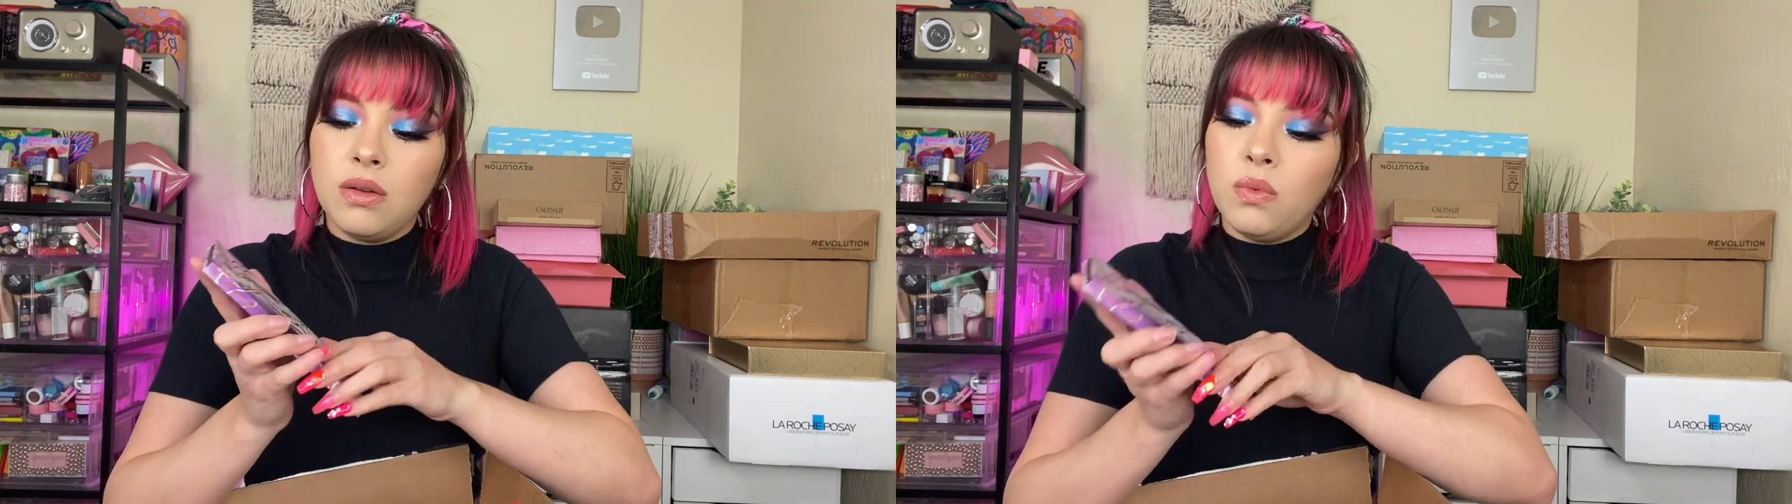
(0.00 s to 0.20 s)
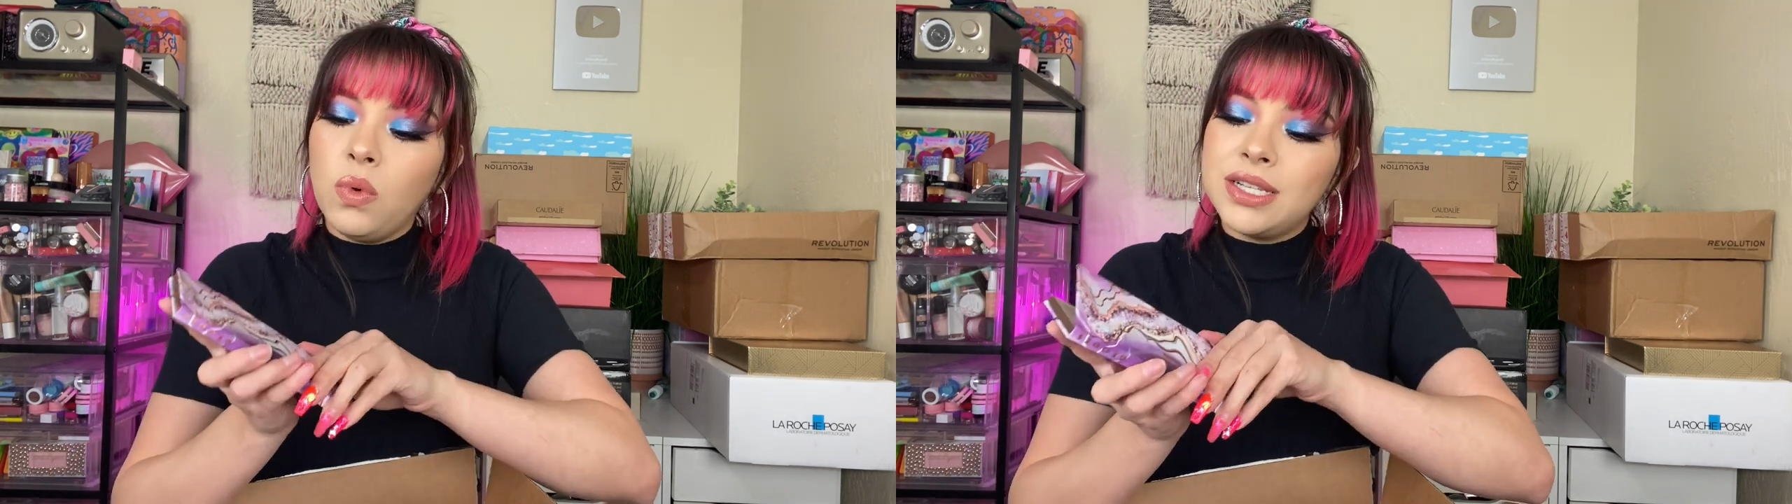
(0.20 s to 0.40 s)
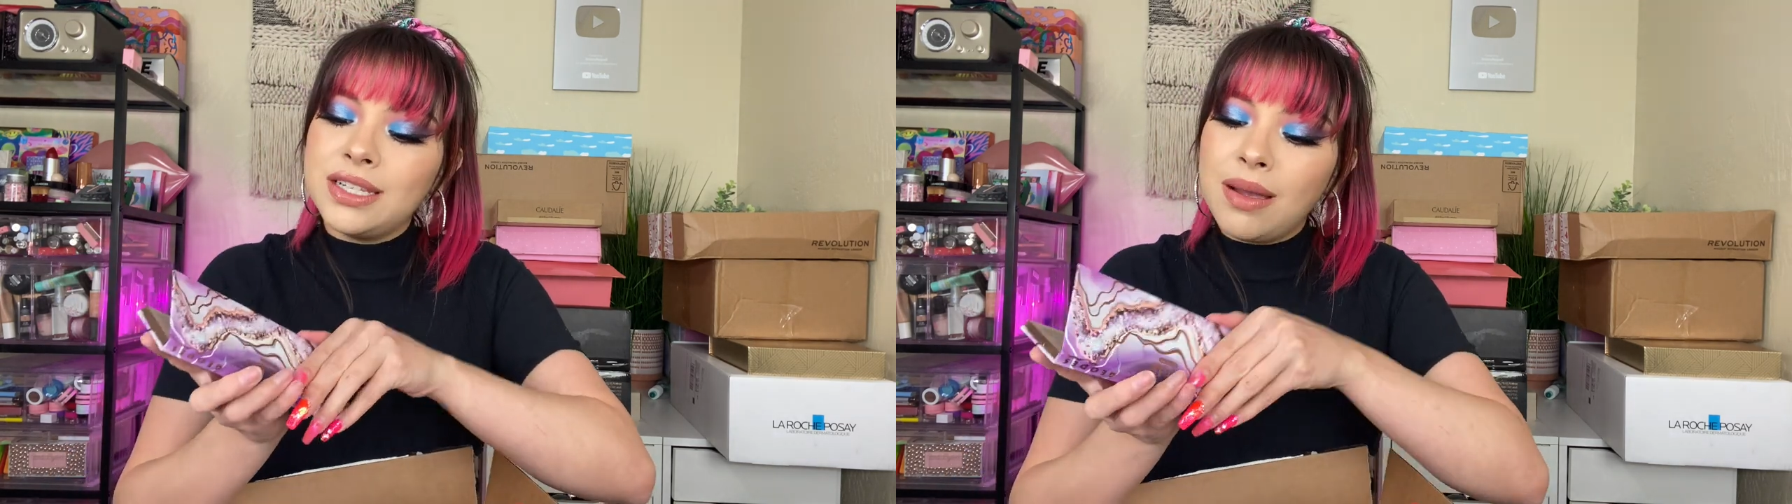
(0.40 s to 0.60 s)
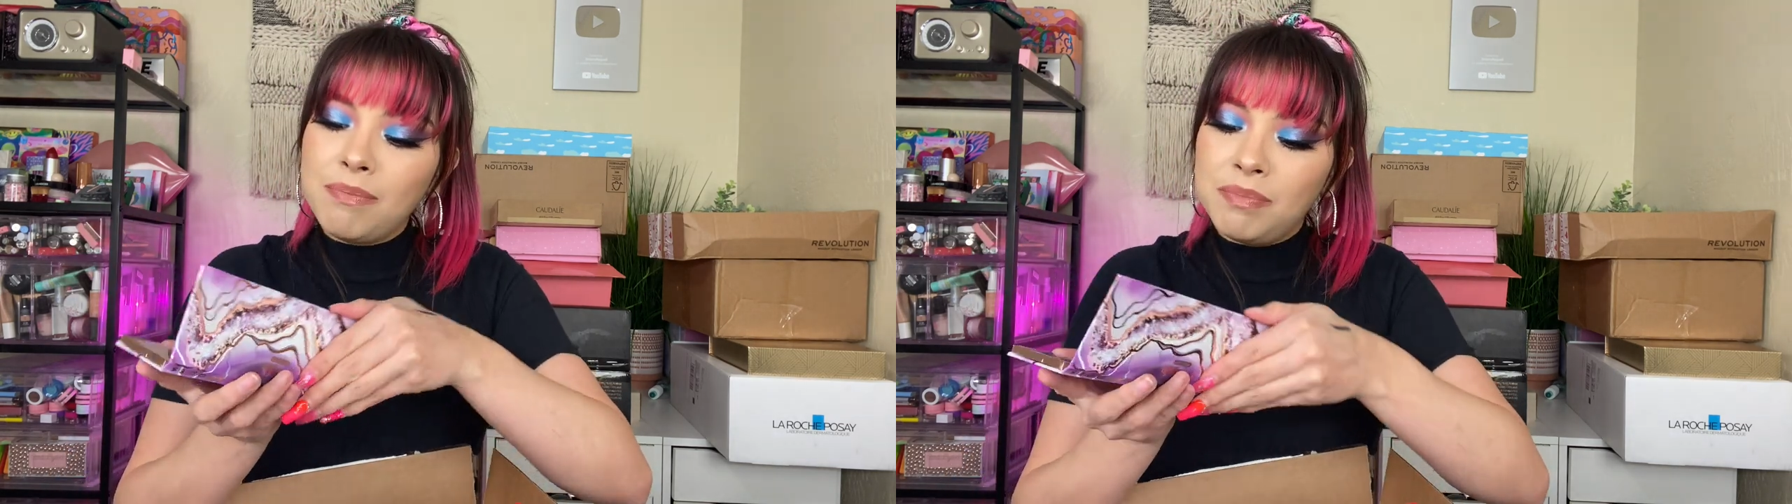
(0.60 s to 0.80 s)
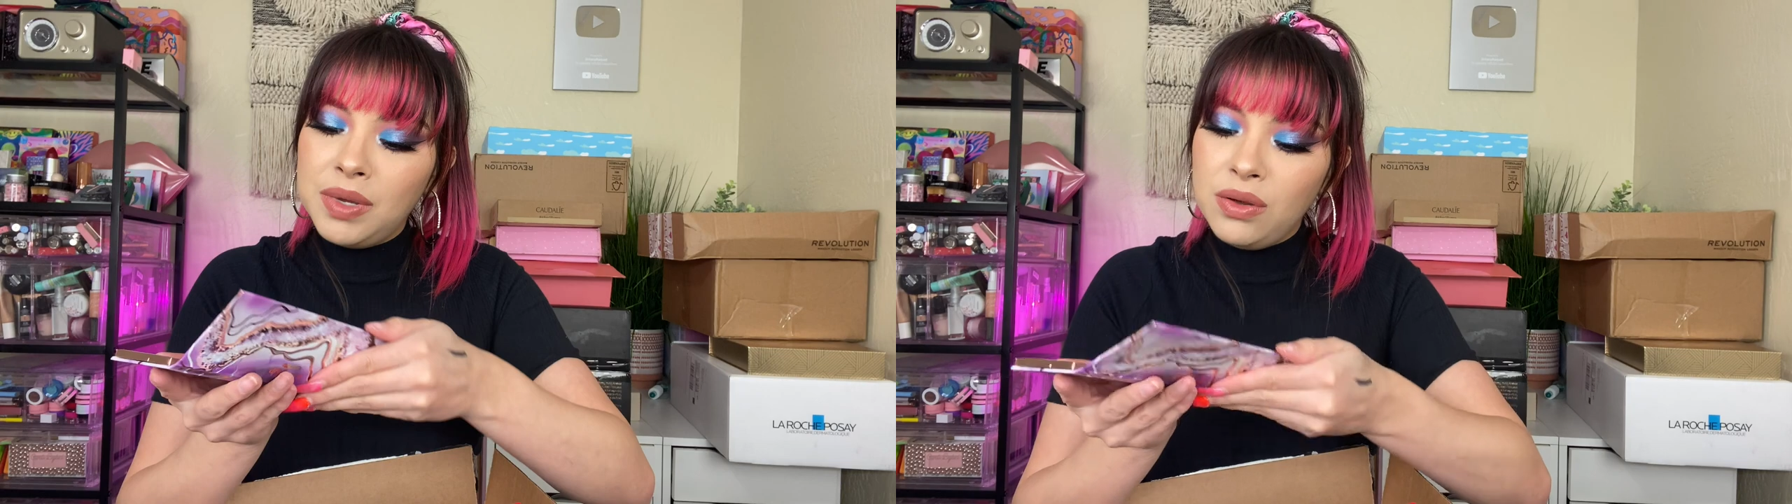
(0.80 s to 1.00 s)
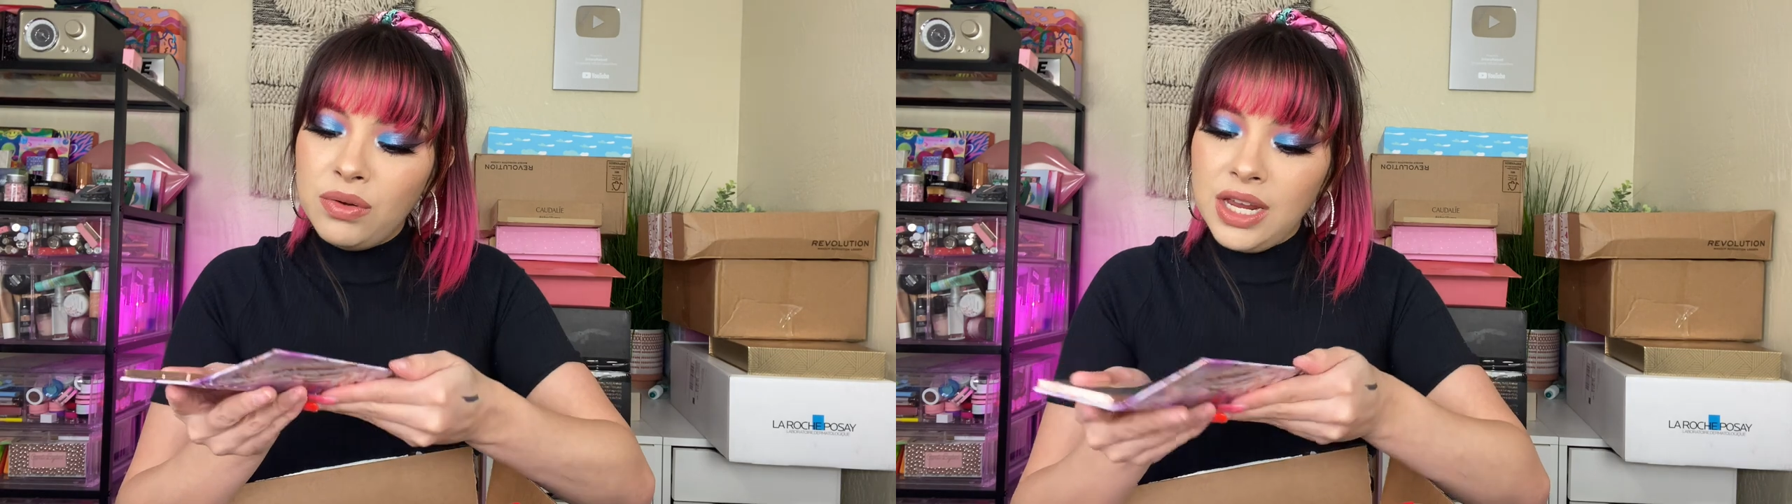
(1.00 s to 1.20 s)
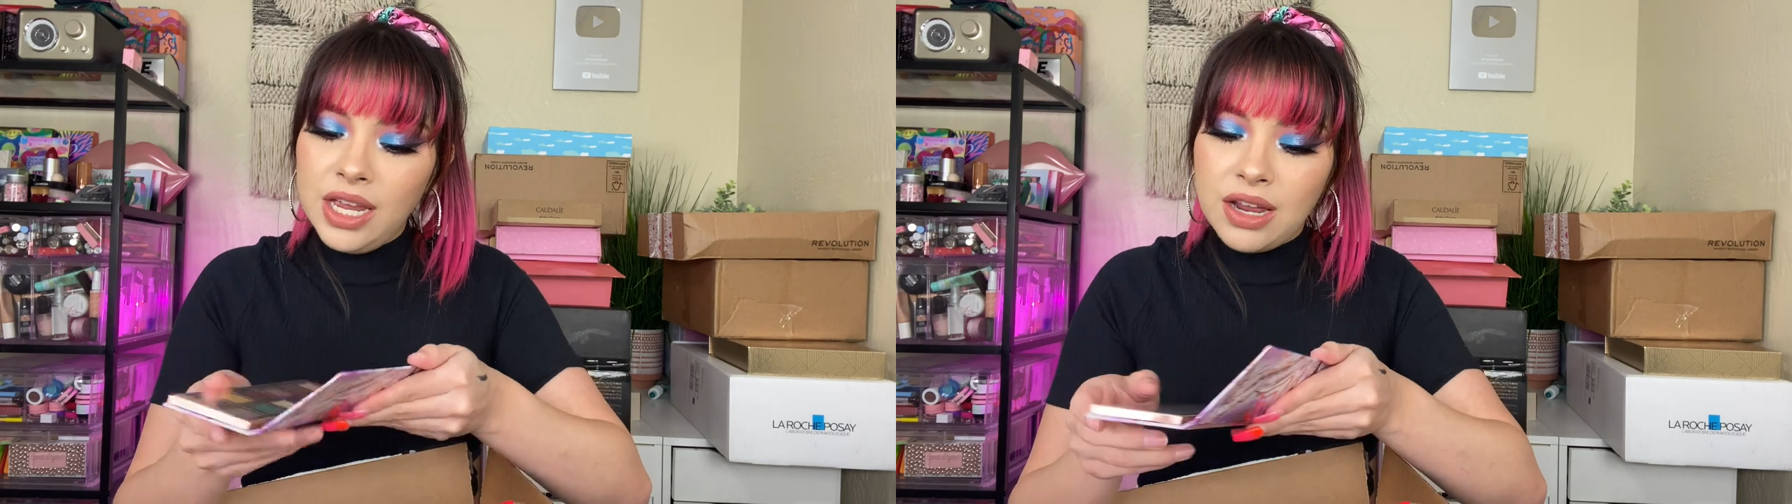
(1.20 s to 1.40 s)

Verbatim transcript: What's Up Beauty?